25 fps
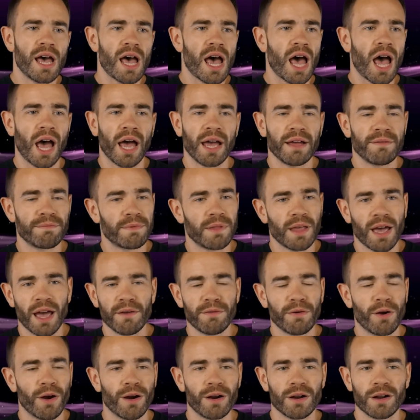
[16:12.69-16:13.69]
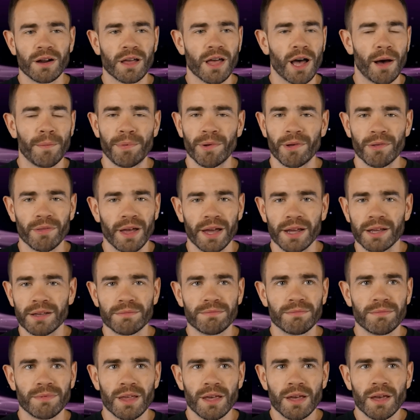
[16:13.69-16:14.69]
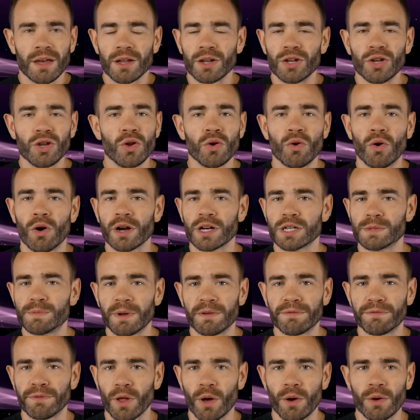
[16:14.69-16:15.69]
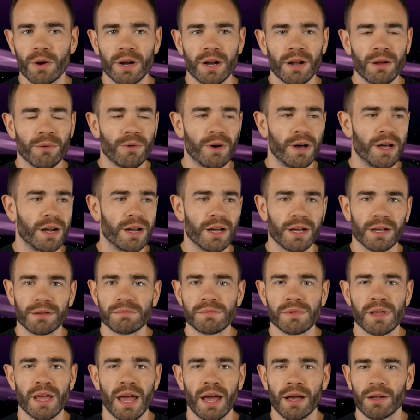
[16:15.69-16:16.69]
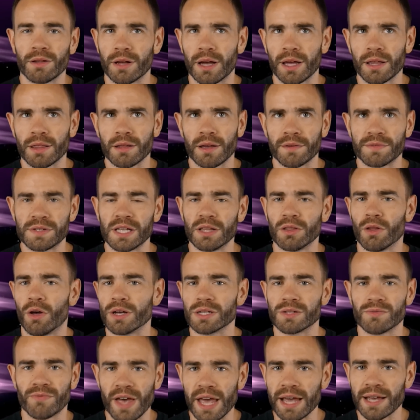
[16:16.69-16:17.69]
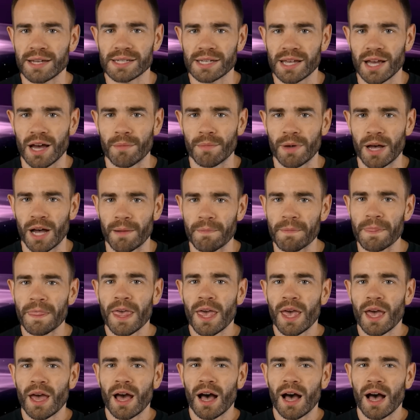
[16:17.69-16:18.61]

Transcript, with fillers: I, I've heard a couple, like, New York's been floated. What? Uh, I've seen Las Vegas come up.